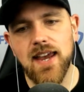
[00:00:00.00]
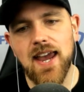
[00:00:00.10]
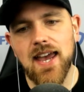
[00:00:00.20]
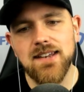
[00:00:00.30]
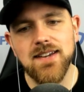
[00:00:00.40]

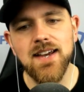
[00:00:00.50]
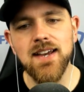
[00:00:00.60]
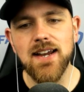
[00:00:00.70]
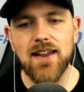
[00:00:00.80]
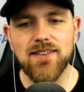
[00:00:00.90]
and
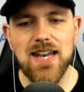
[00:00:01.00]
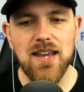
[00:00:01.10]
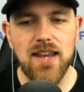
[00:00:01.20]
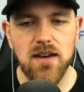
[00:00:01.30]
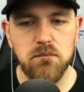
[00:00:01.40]
it's going to
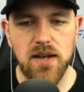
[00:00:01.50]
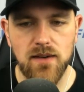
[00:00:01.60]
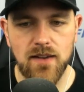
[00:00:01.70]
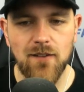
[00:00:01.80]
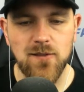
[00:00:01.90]
get a bit
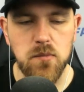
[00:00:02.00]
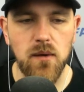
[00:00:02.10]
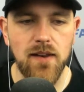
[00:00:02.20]
uncomfortable.